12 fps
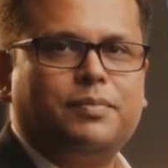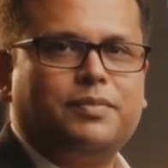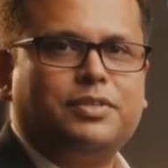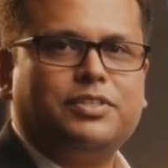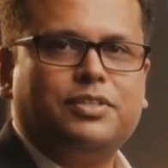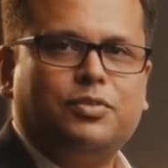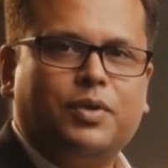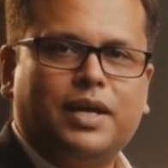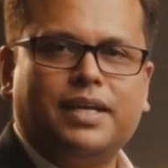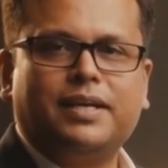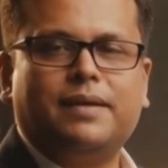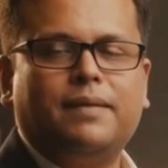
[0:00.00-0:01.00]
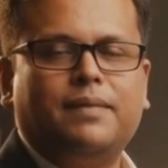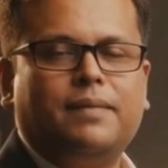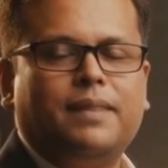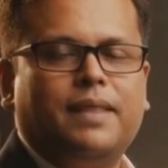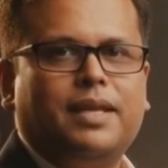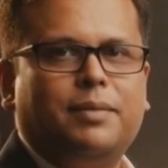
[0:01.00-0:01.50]
This is why
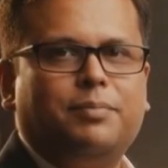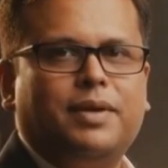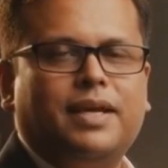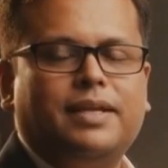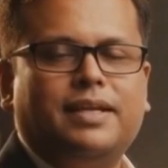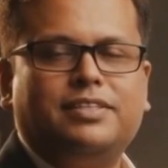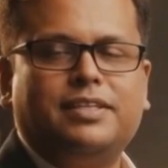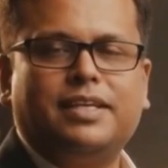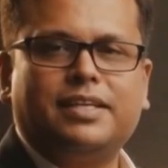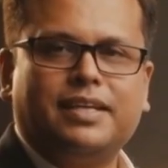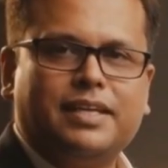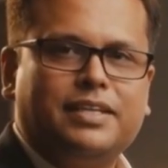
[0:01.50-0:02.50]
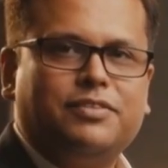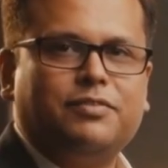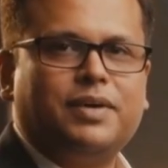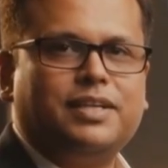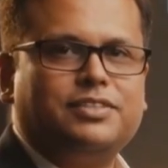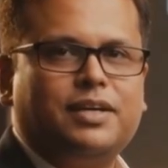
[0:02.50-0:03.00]
API testing is
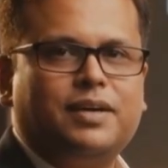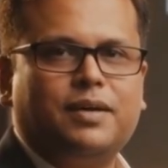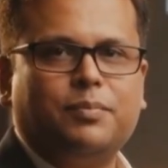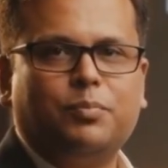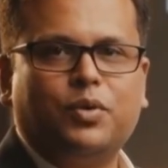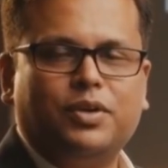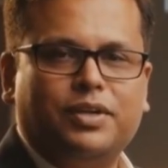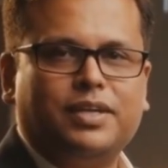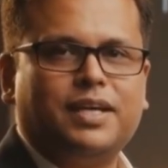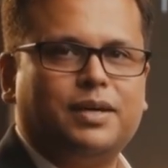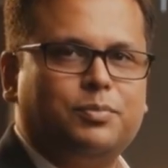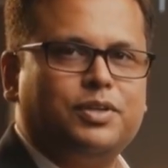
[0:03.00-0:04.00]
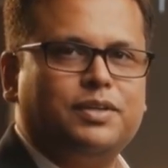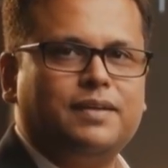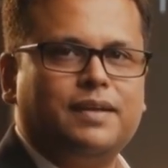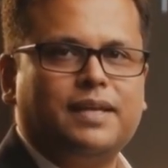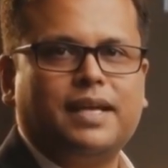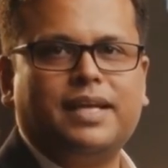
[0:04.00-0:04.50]
faster, more reliable,
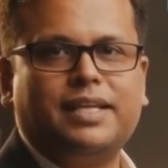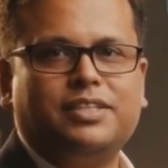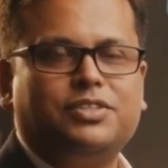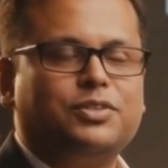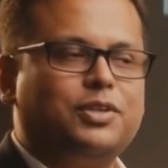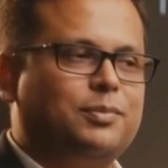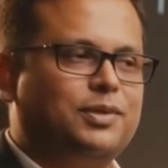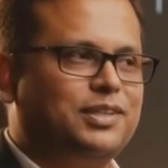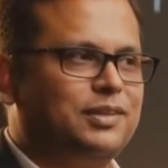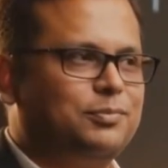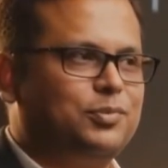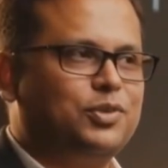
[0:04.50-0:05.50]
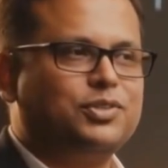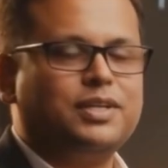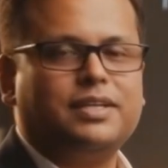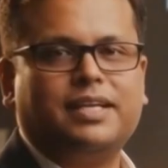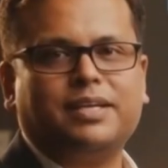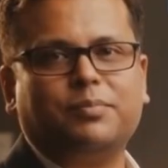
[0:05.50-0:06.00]
and extremely
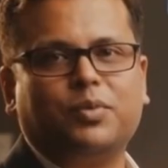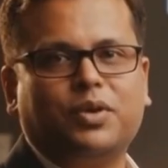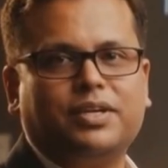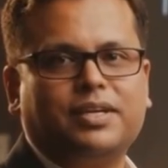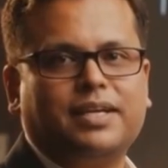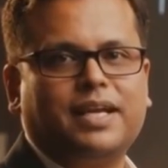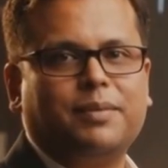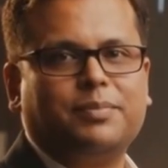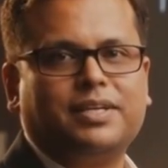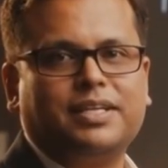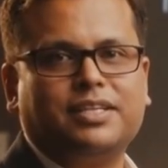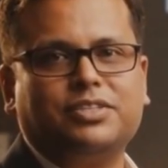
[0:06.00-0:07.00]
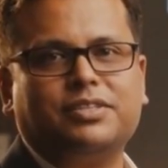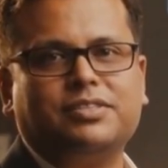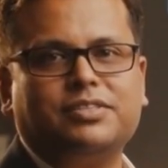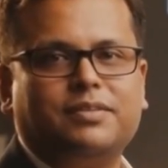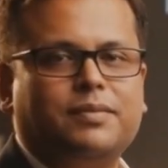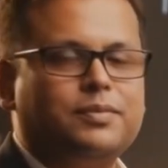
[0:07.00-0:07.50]
important in modern
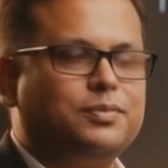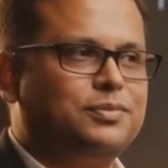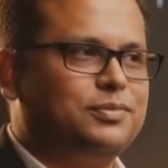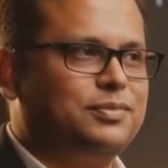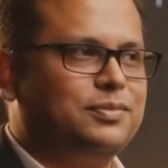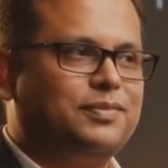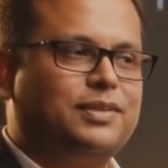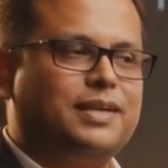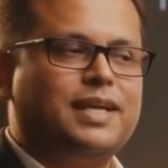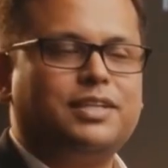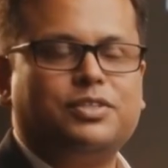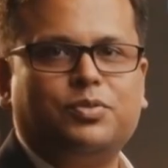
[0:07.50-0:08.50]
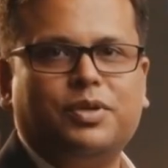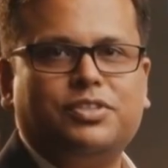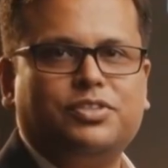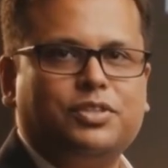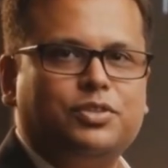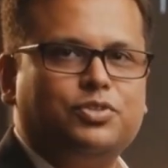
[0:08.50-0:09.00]
applications. The next
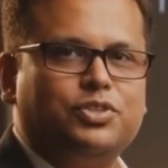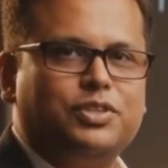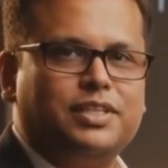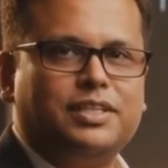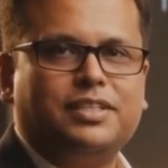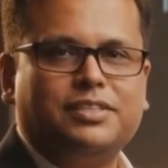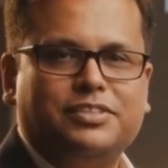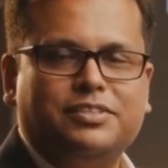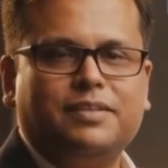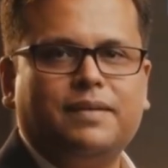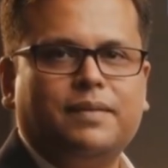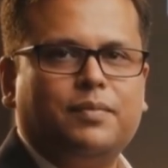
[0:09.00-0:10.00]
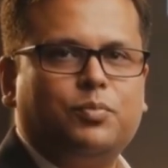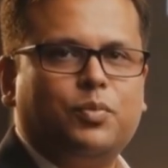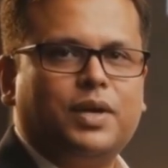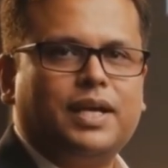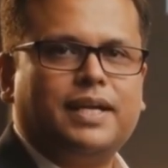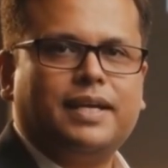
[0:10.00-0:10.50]
question usually is
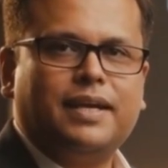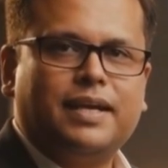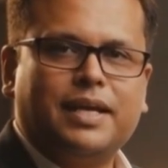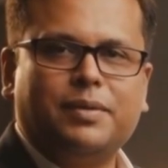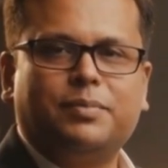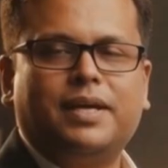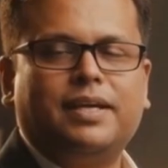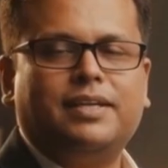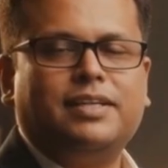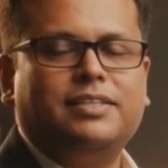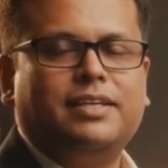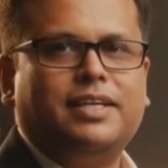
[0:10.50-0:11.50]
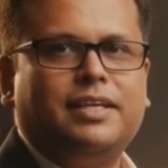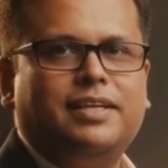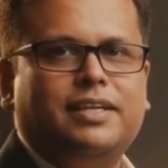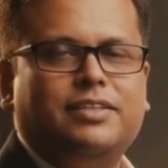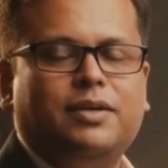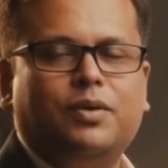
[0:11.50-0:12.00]
why API testing
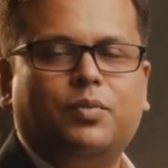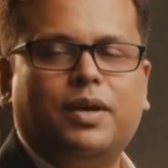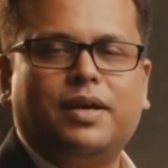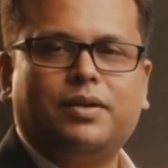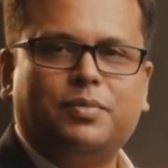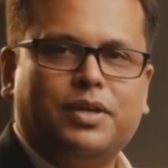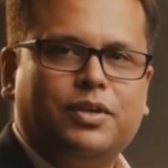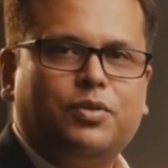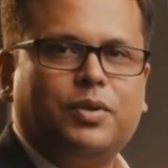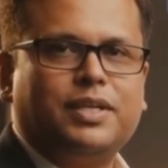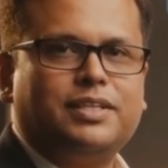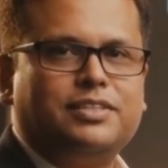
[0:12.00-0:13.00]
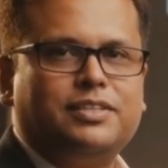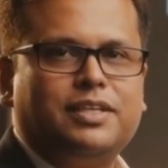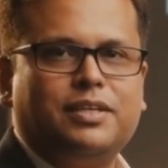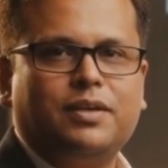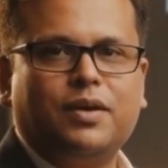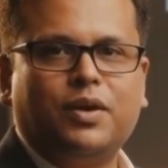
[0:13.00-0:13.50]
is required when UI
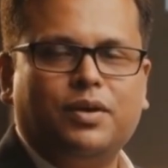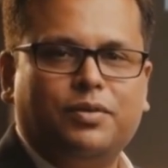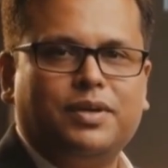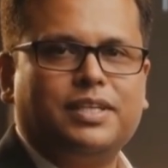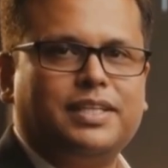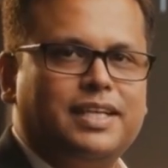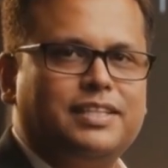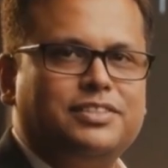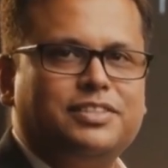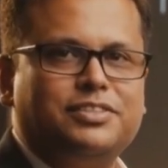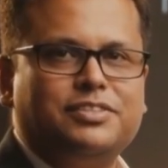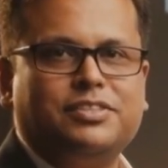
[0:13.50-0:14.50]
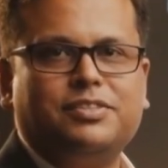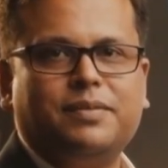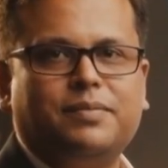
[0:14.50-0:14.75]
testing already exists.